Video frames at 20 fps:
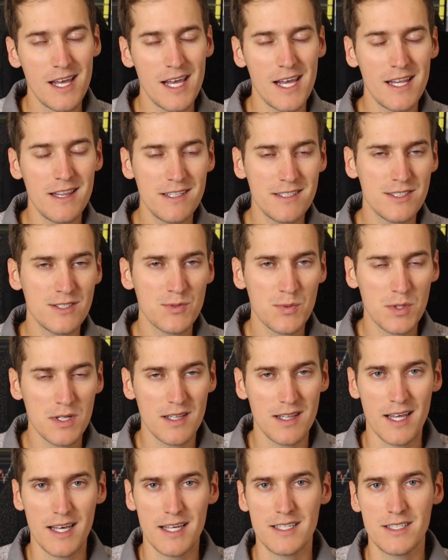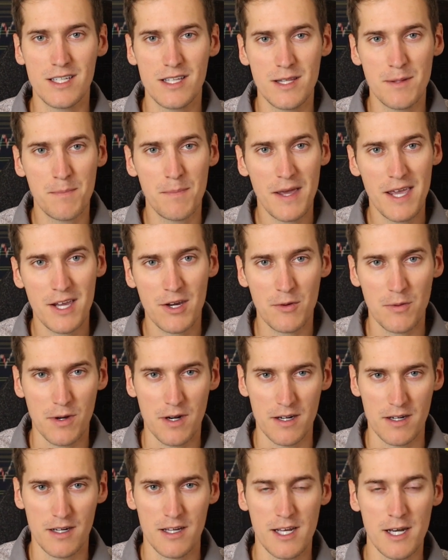and this is what led to the bank
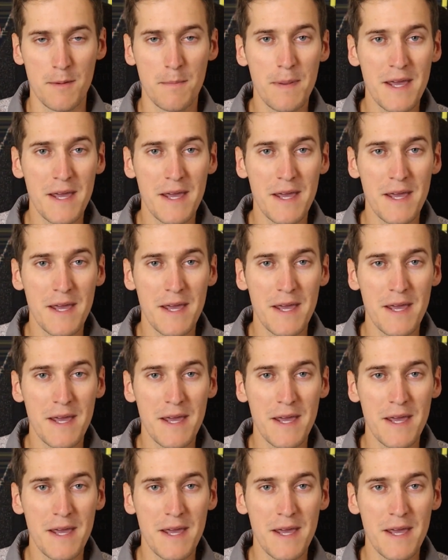run. And a